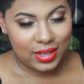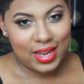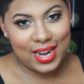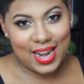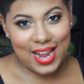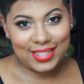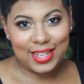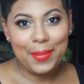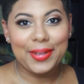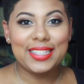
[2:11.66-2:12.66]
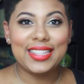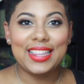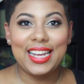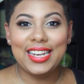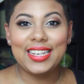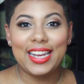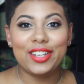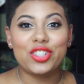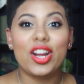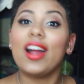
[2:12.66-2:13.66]
Next up is Lady
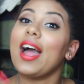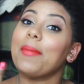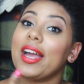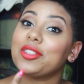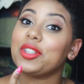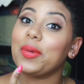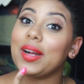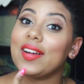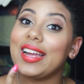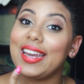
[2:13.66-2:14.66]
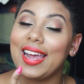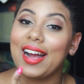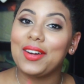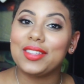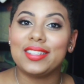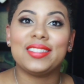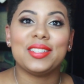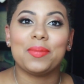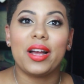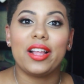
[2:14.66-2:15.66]
Danger. I'm actually wearing it now. This
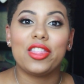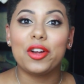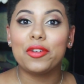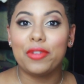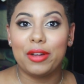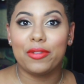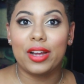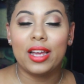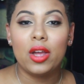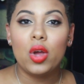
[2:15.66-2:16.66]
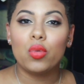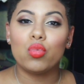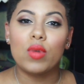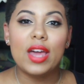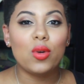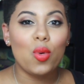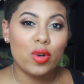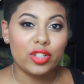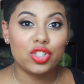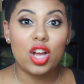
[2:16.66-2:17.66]
is my third favorite
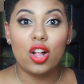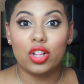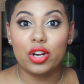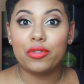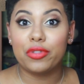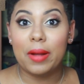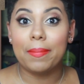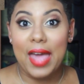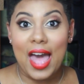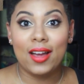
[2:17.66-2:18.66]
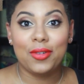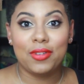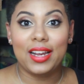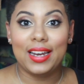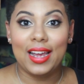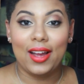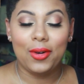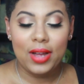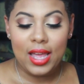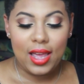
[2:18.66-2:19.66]
red-orange color from MAC right
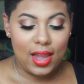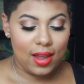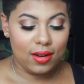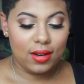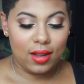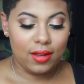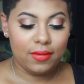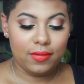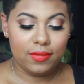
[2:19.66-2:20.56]
now, and